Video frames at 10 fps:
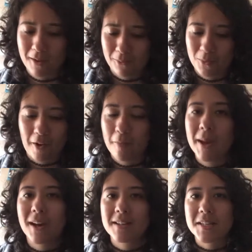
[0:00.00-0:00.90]
one of
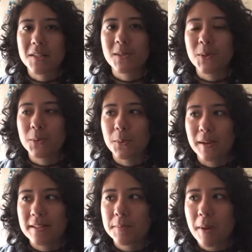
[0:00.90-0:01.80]
my cousins who
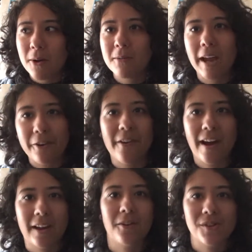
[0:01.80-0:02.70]
is about 8 or
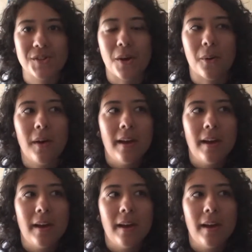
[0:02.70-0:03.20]
9 or so,